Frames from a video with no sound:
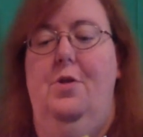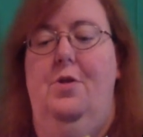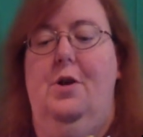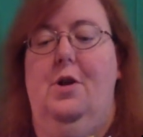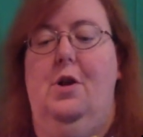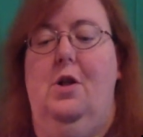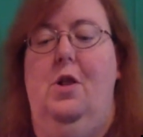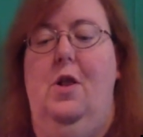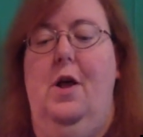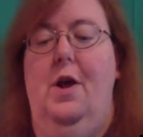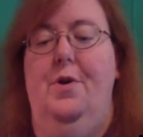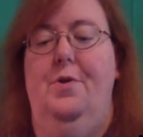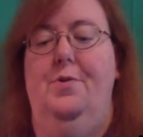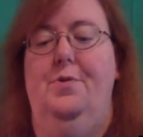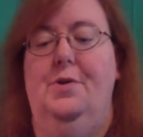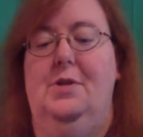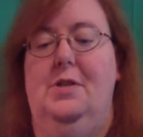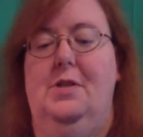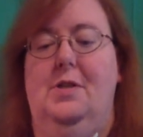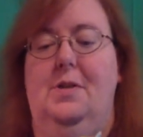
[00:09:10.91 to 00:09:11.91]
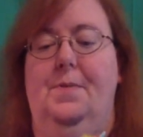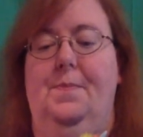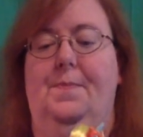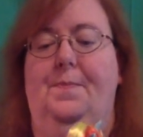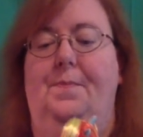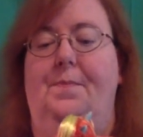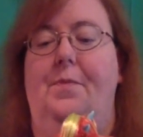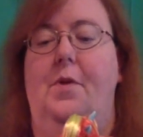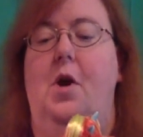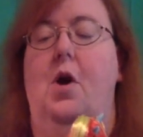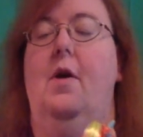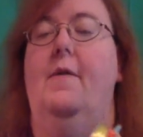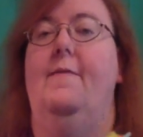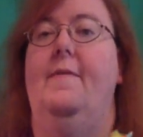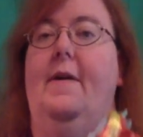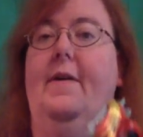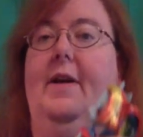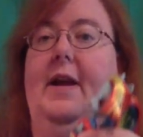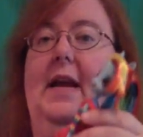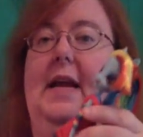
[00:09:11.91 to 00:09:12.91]
The clothes are
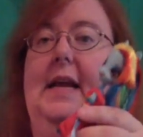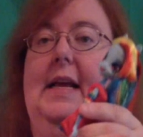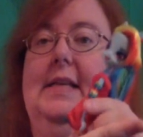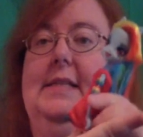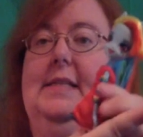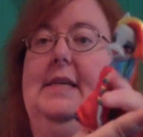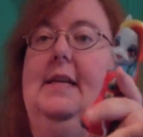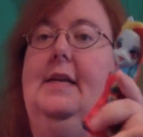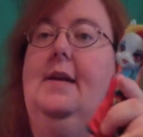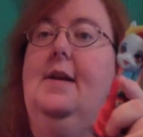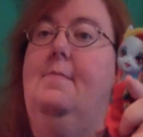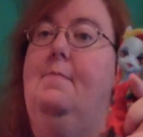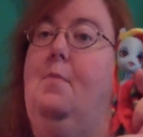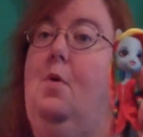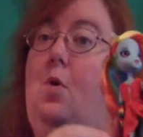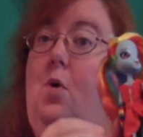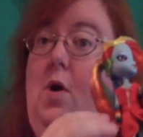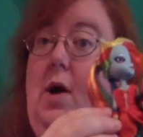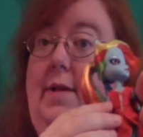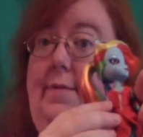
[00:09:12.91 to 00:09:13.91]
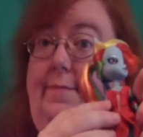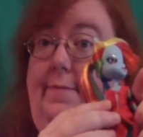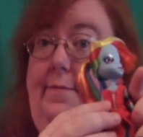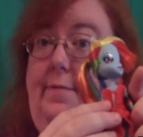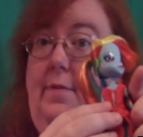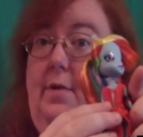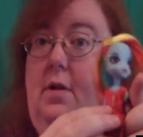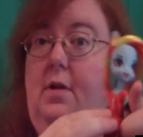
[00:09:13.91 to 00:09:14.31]
very easy to come off.